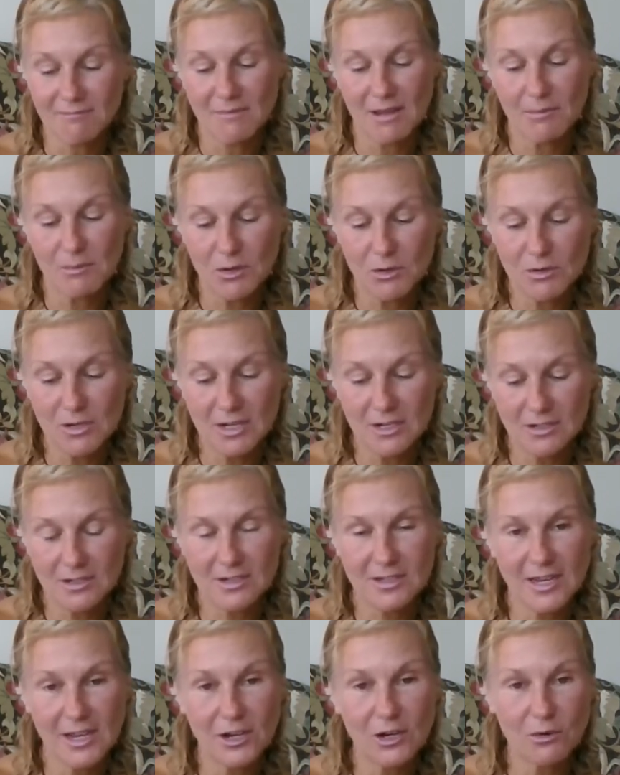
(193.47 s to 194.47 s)
Maybe you need to
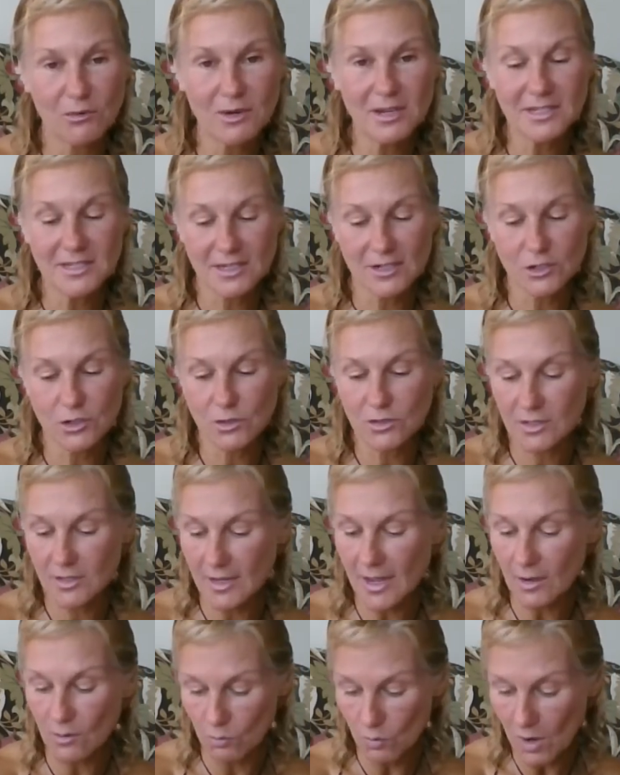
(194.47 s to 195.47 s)
take a risk and choose
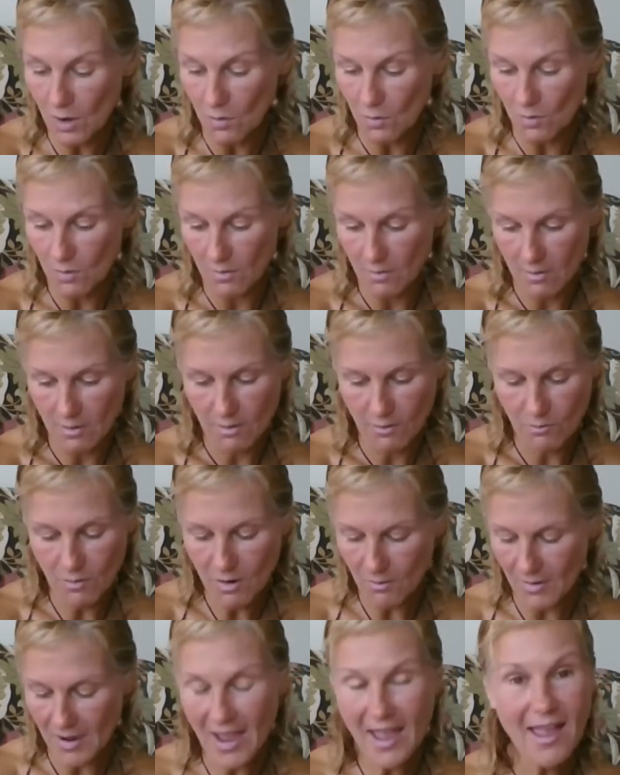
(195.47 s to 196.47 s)
again.
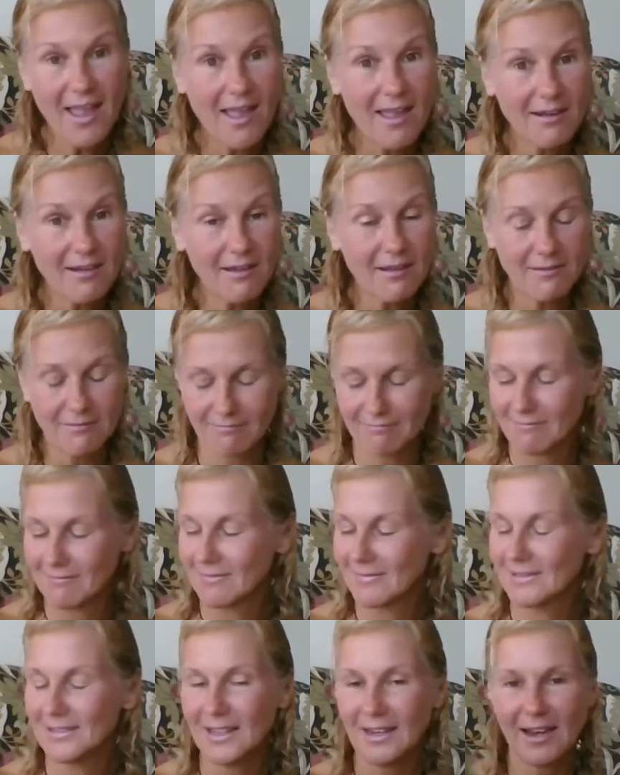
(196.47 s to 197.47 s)
Whoa, and
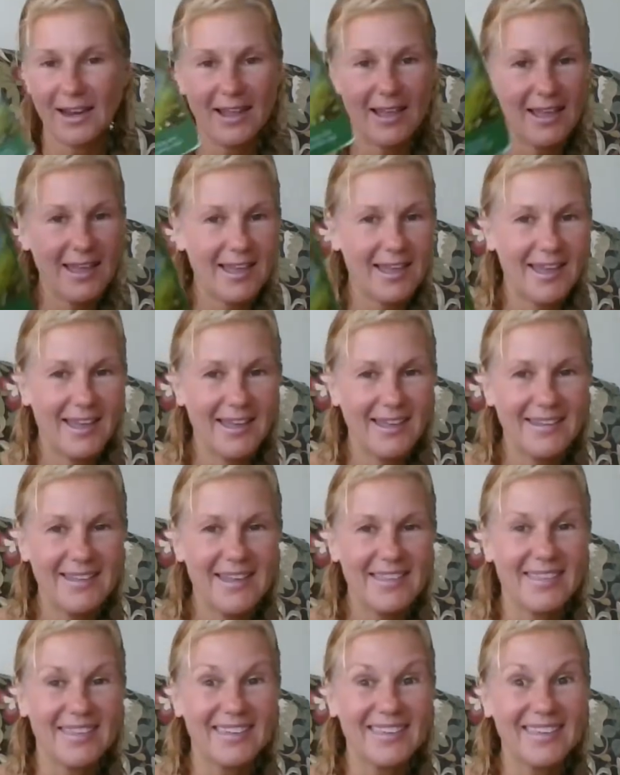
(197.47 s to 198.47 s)
ta-da,
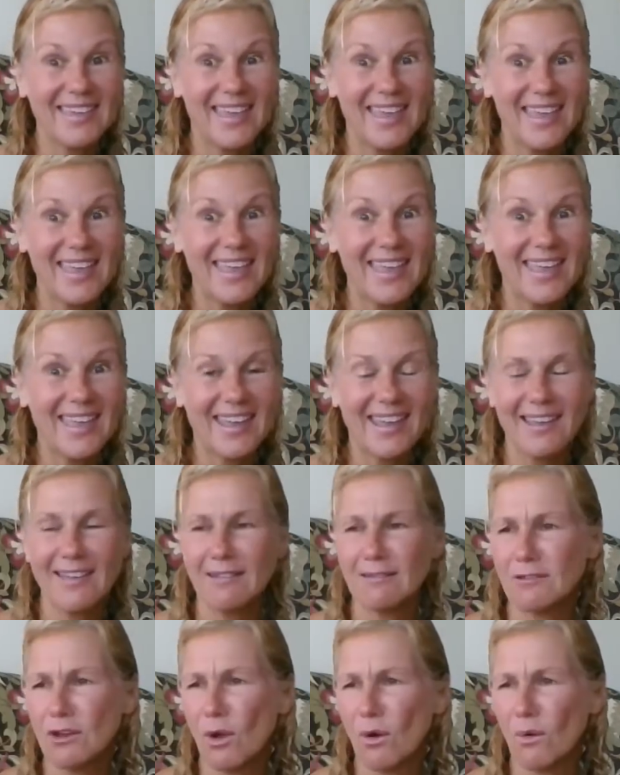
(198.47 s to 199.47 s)

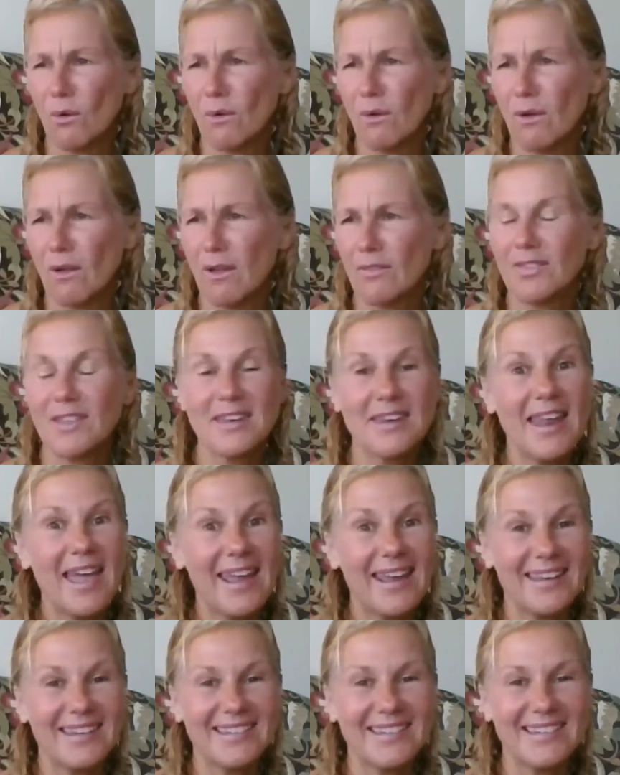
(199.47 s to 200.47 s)
the
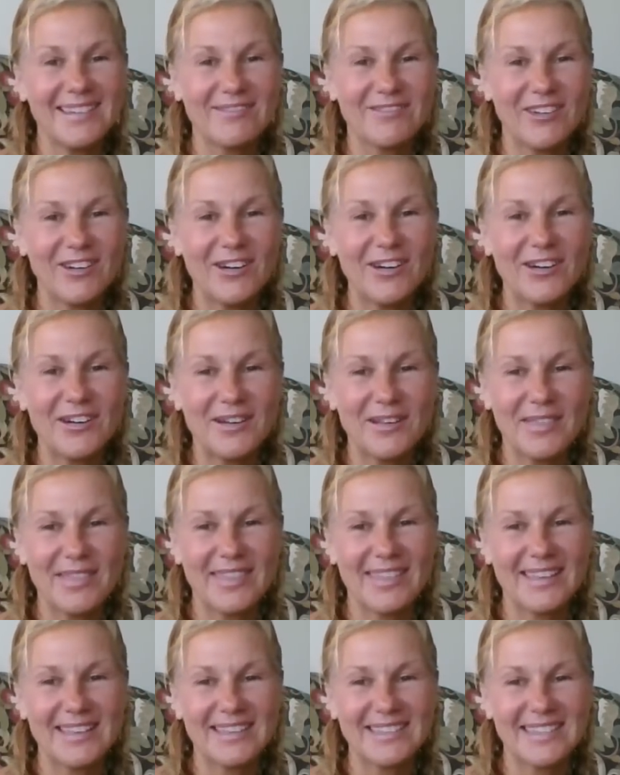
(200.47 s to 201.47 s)
Knight of Earth
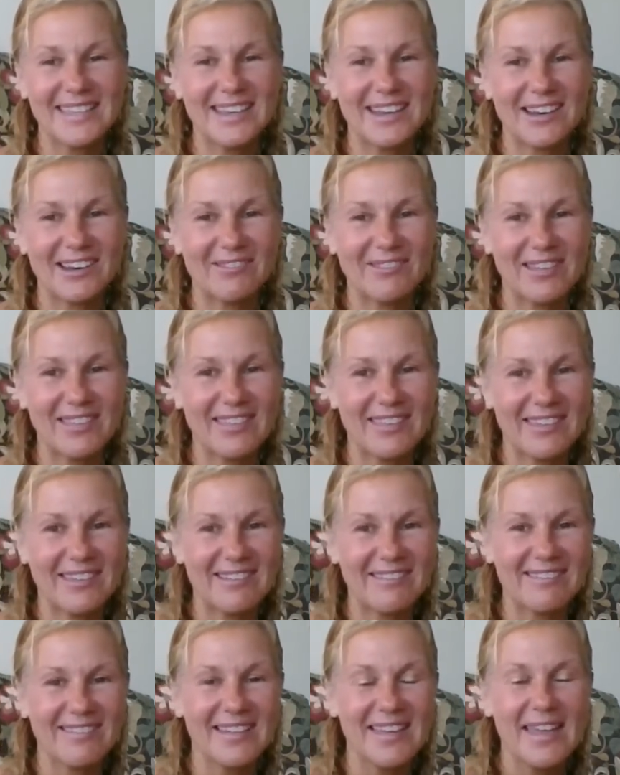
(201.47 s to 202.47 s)
is here with
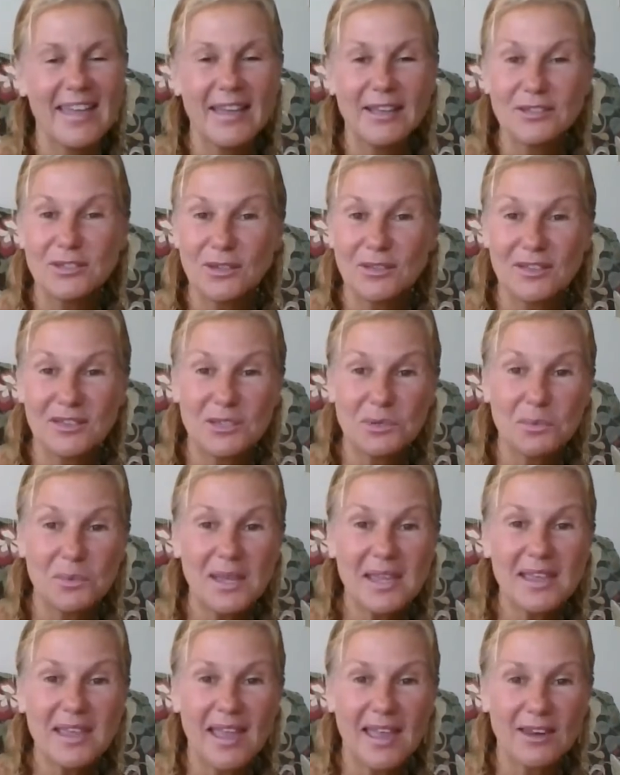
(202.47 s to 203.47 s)
you. So this
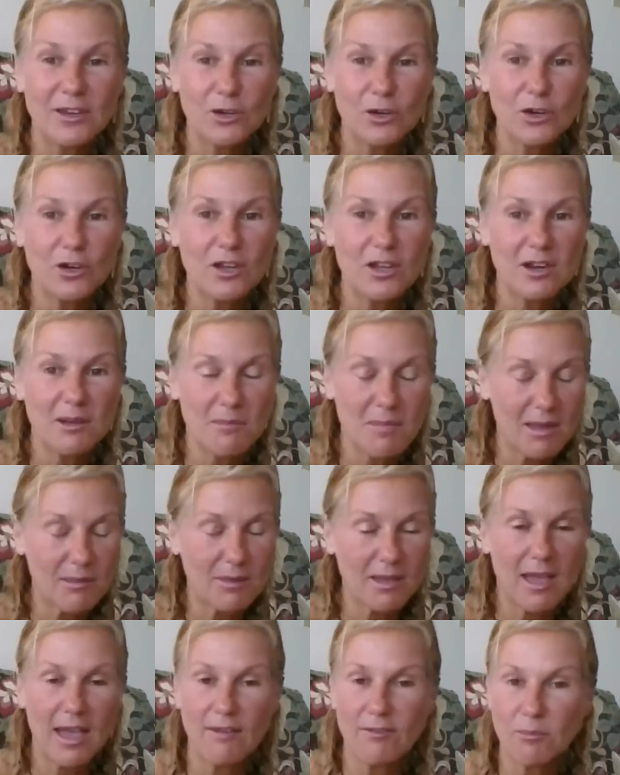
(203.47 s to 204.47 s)
weekend, you're going to
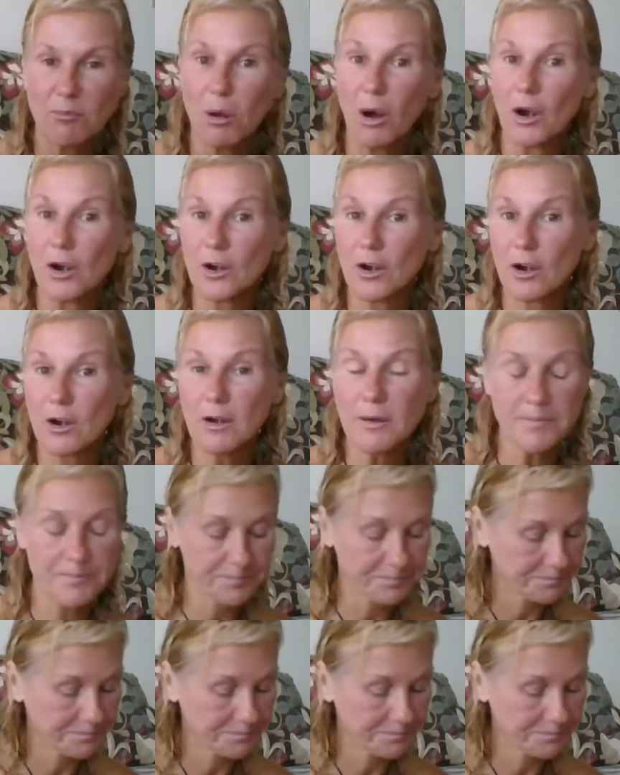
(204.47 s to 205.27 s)
maybe have a partner.